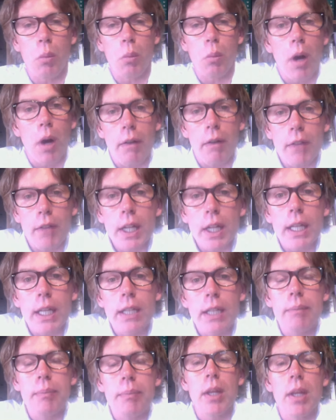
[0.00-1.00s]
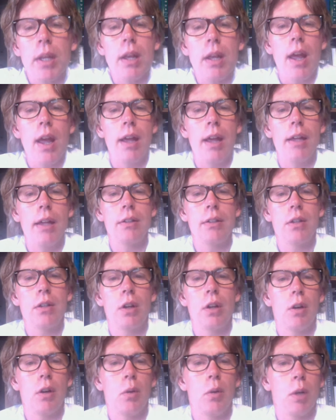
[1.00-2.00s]
villain. And
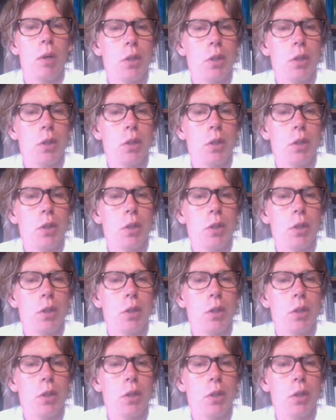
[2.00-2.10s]
what do you